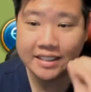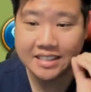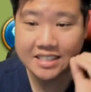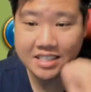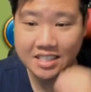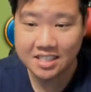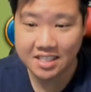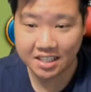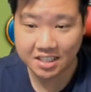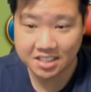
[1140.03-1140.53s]

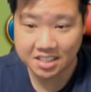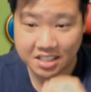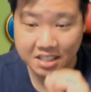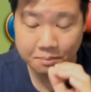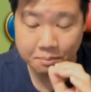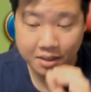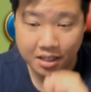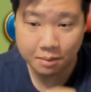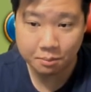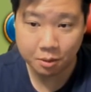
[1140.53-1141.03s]
6 in the
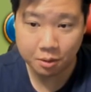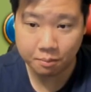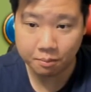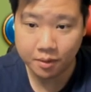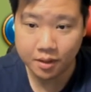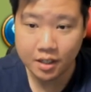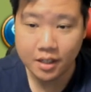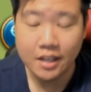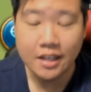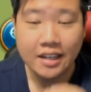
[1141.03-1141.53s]
minimum.
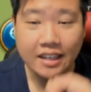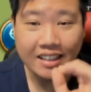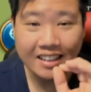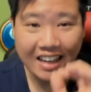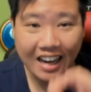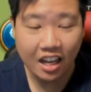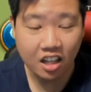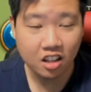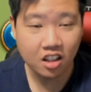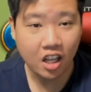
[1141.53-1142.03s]

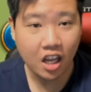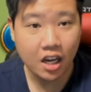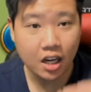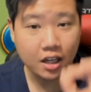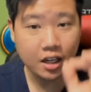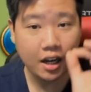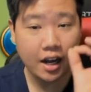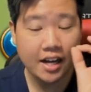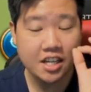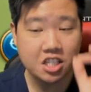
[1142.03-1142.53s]

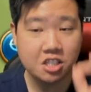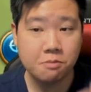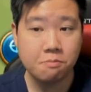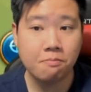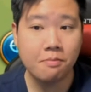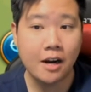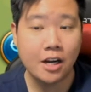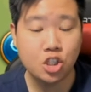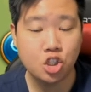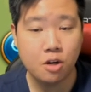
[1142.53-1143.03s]
Unlock as
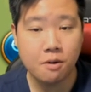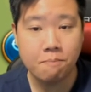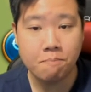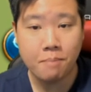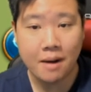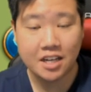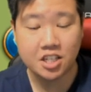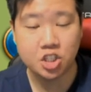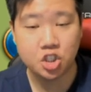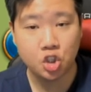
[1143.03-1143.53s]
much
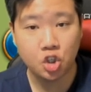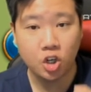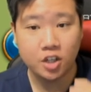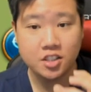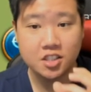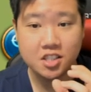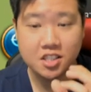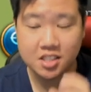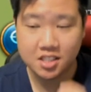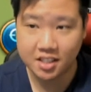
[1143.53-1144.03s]
Bastion
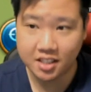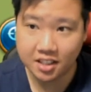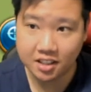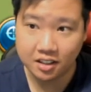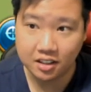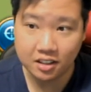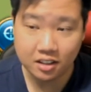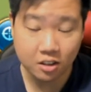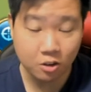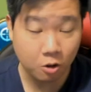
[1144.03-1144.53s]

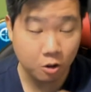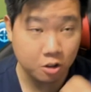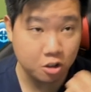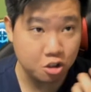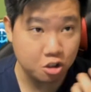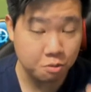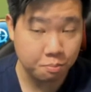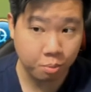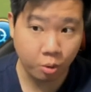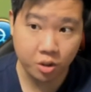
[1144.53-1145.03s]
skill or the
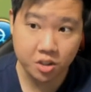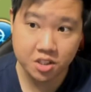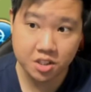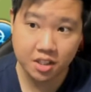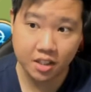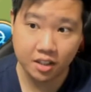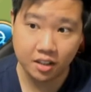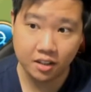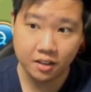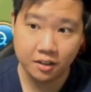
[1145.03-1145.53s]
support
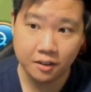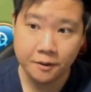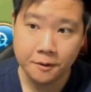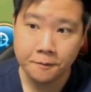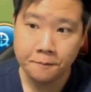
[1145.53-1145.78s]
skill.